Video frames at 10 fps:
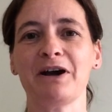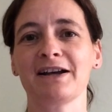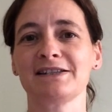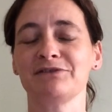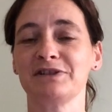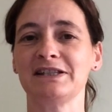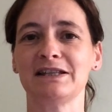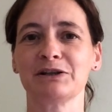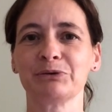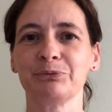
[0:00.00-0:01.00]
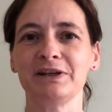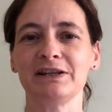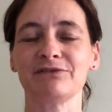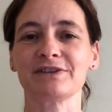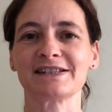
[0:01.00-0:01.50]
activity that
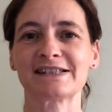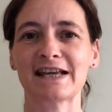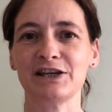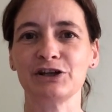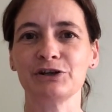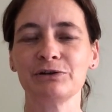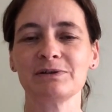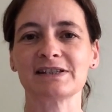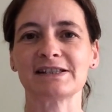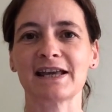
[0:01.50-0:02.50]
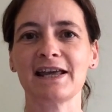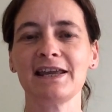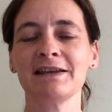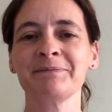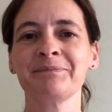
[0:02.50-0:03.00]
we've set you
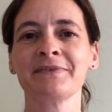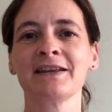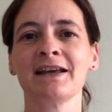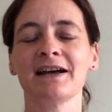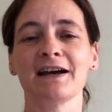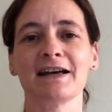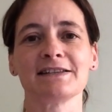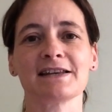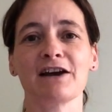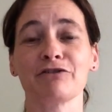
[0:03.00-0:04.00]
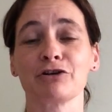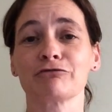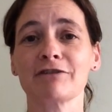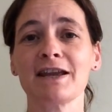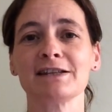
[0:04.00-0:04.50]
today and have a
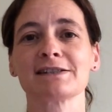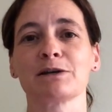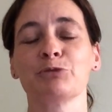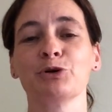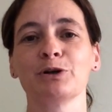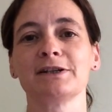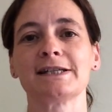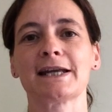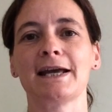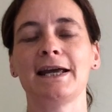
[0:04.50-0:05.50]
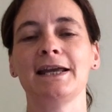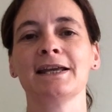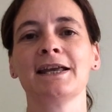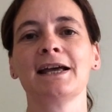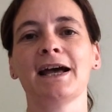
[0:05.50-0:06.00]
great summer holiday.
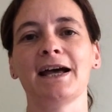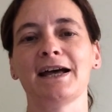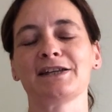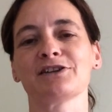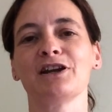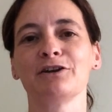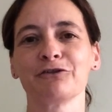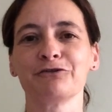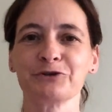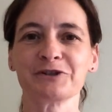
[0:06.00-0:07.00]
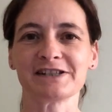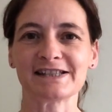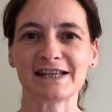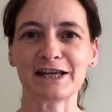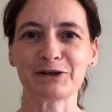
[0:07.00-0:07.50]
And I look forward to
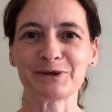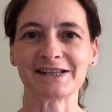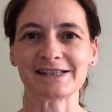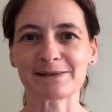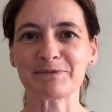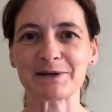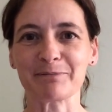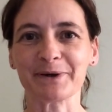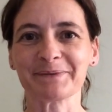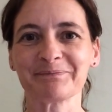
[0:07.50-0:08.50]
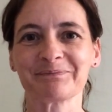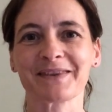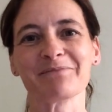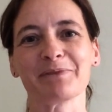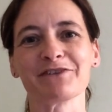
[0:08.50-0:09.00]
seeing you in September.
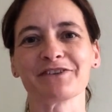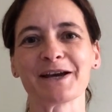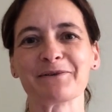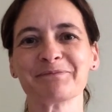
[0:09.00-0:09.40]
Bye for now.